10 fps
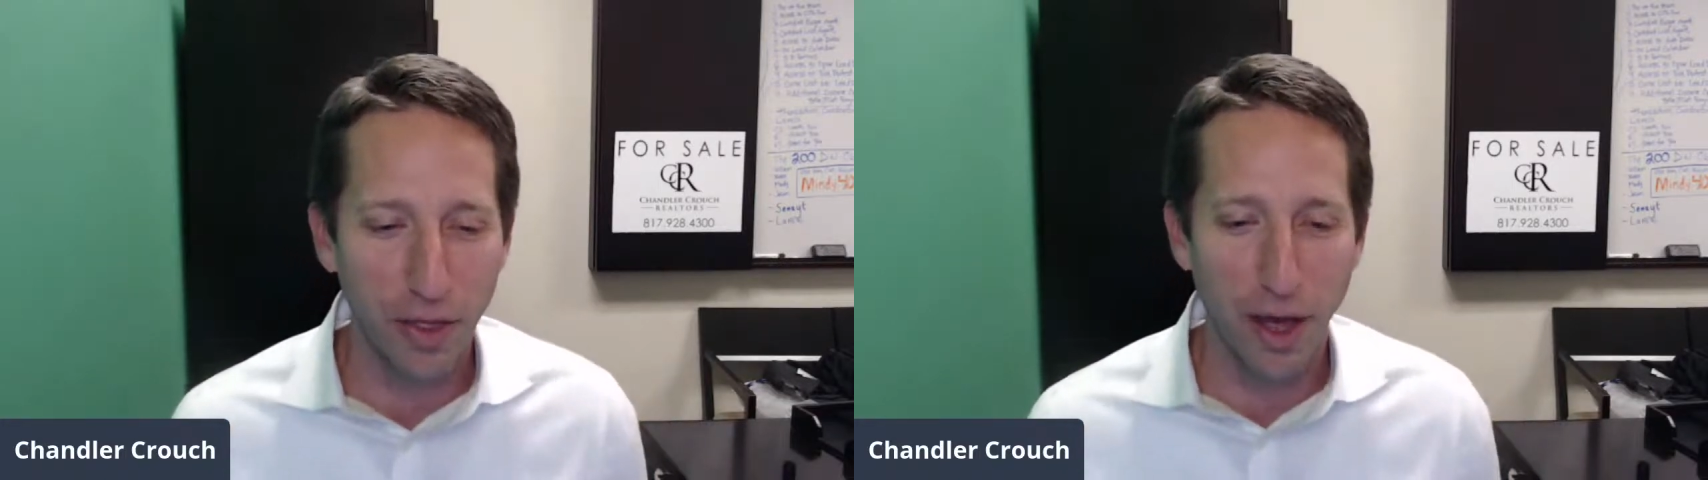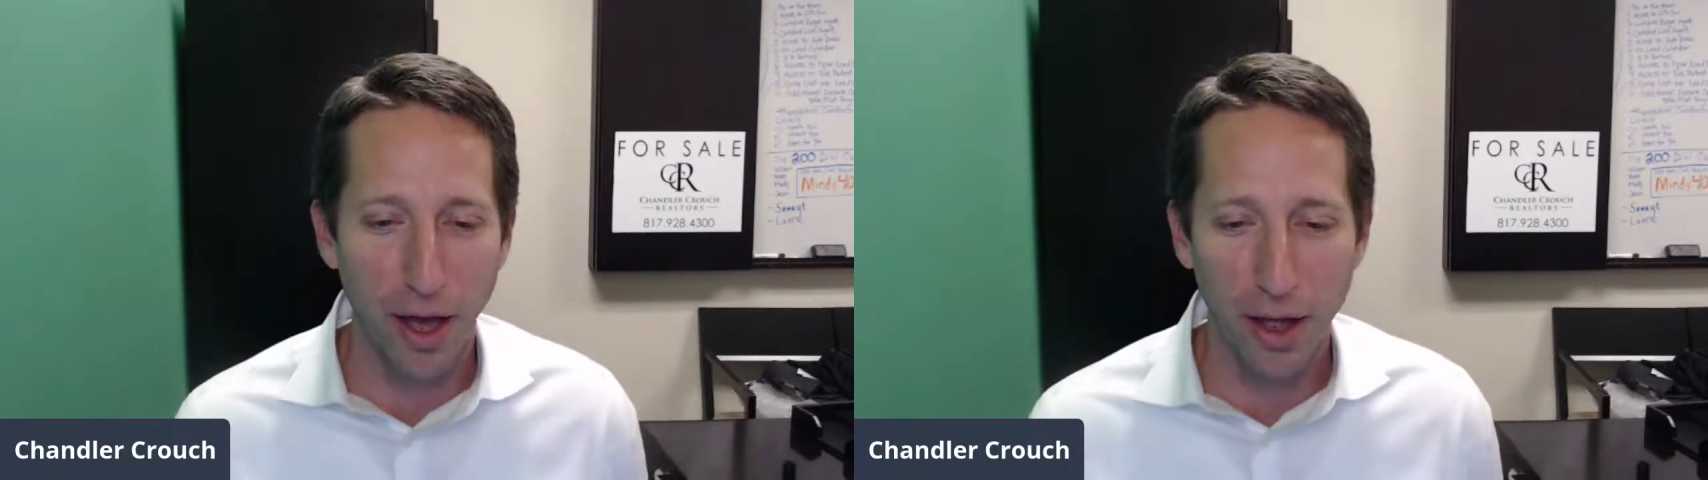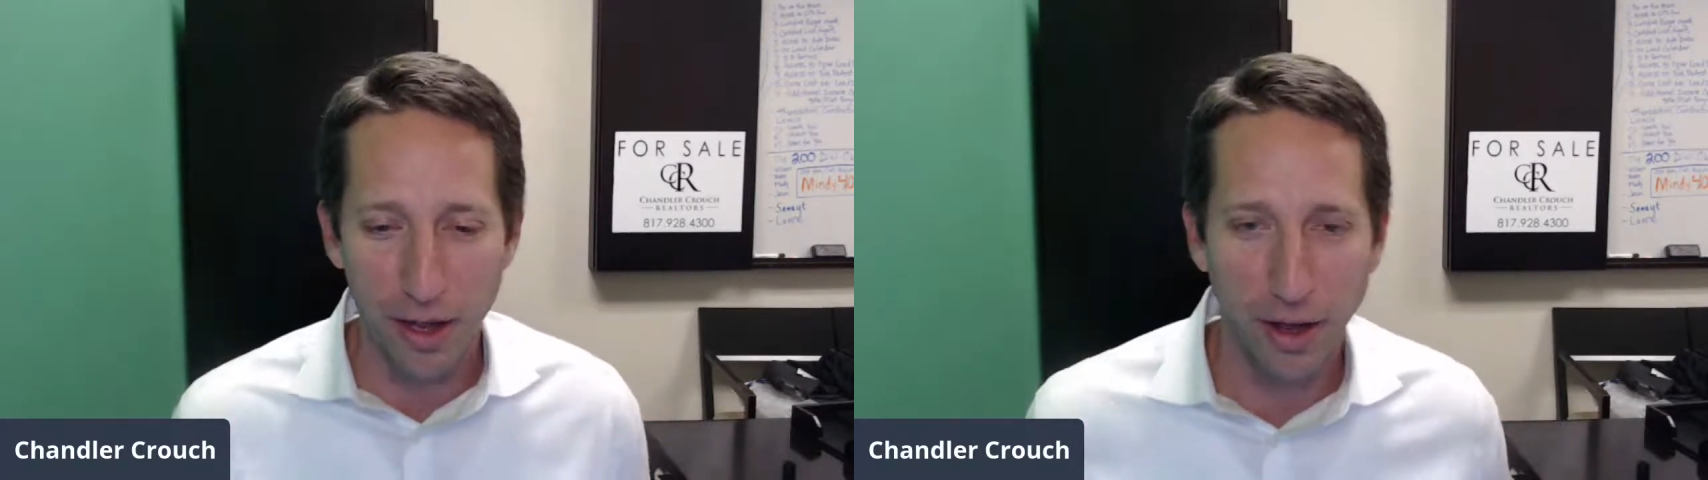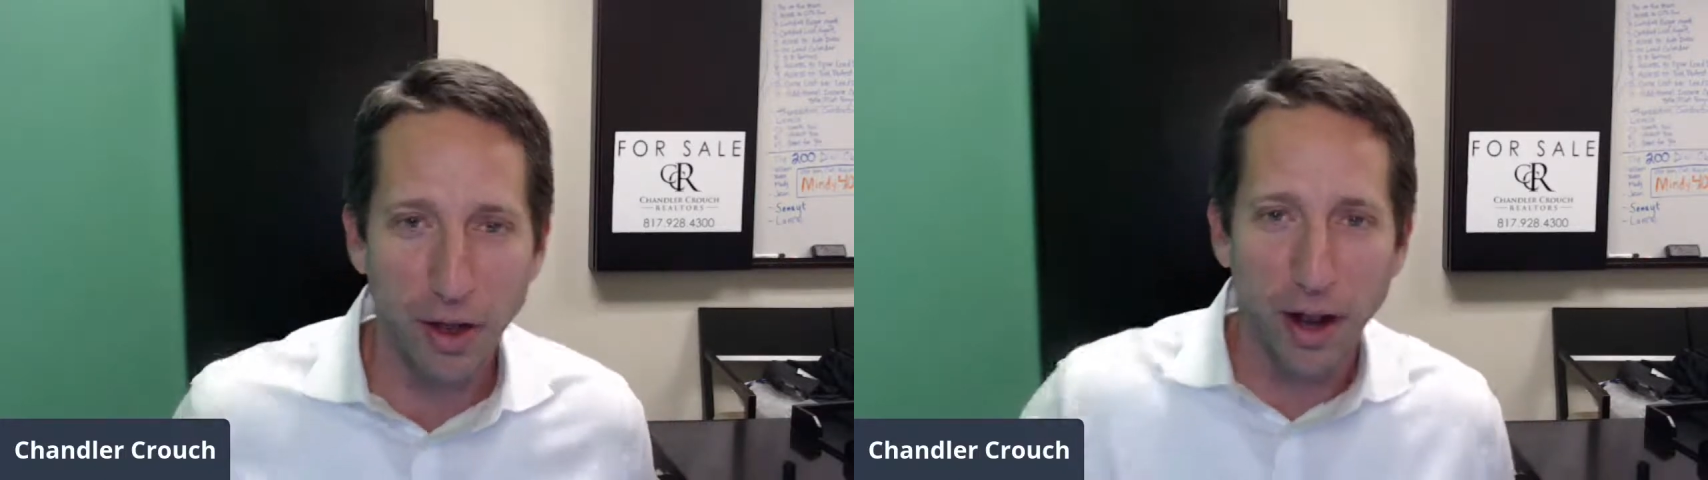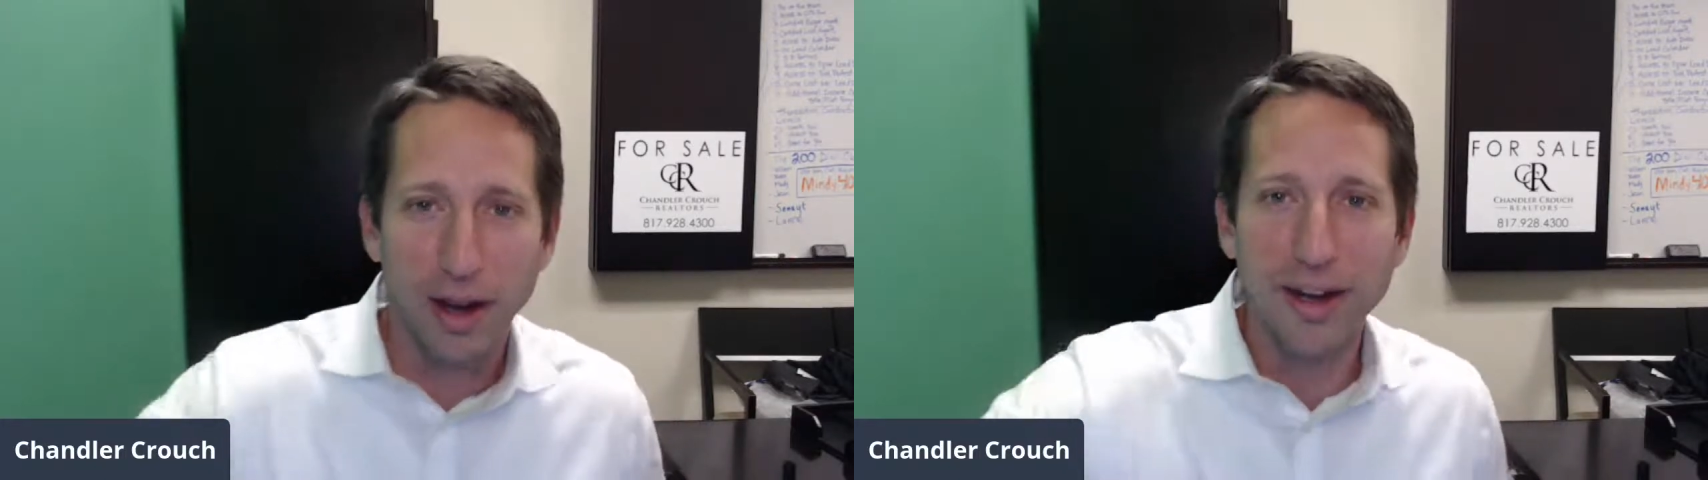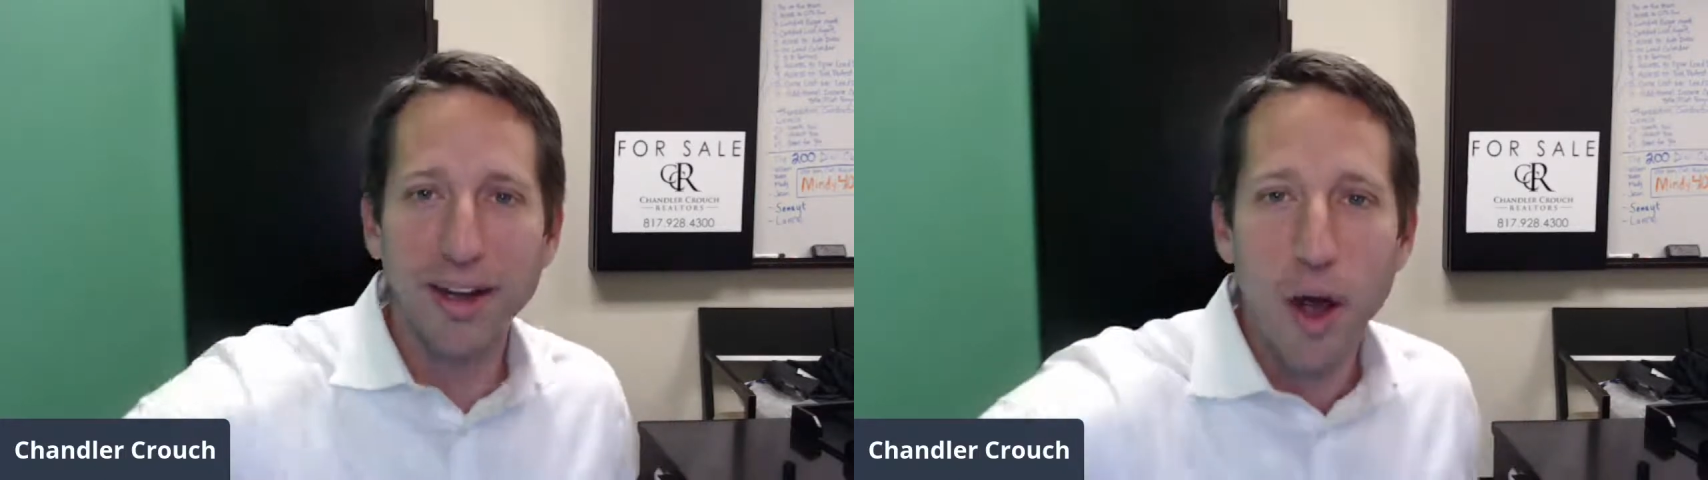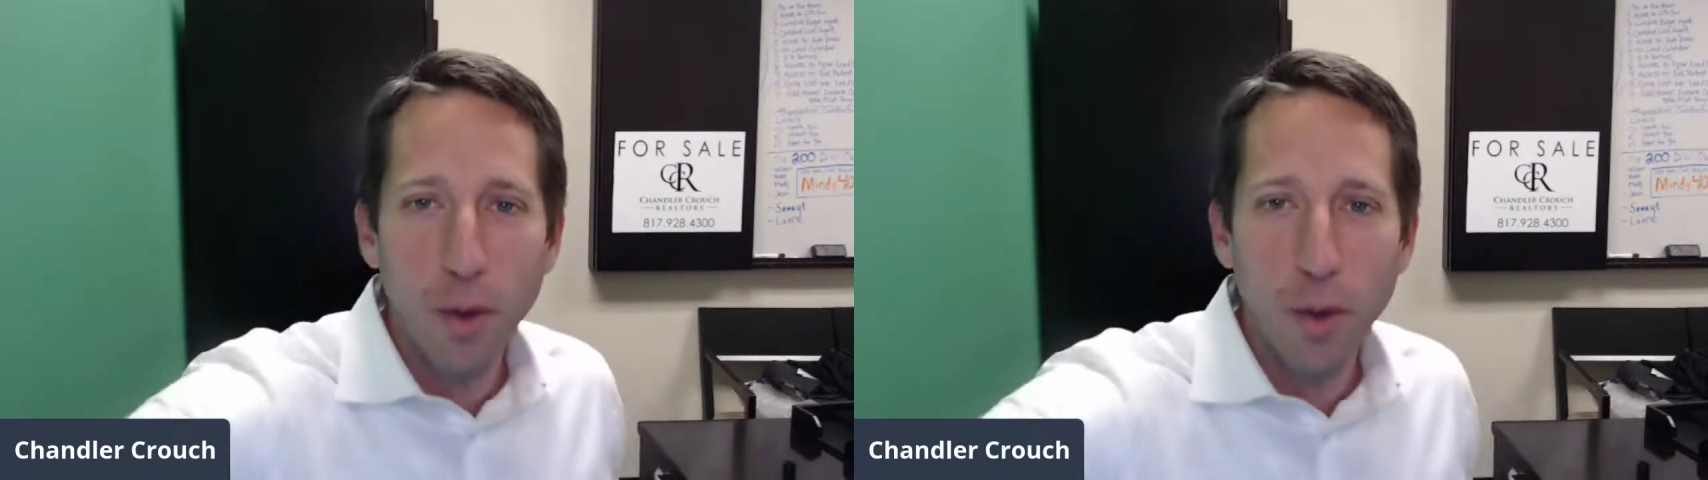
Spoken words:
hold on,